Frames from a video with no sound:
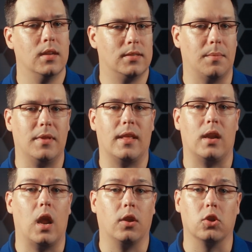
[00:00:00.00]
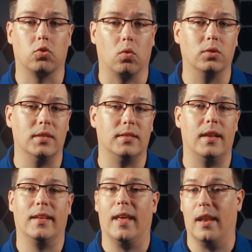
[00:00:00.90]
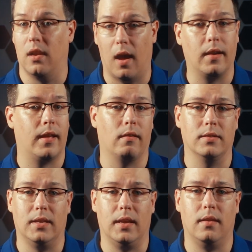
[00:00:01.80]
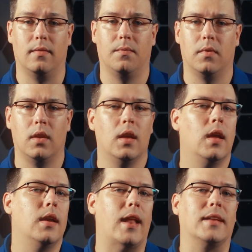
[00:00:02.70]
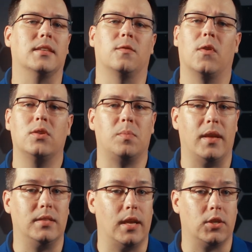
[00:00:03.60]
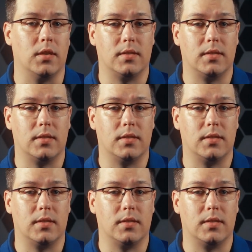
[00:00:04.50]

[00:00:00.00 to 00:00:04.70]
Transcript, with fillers: something that an uncontrolled descent cannot guarantee. NASA's first space station,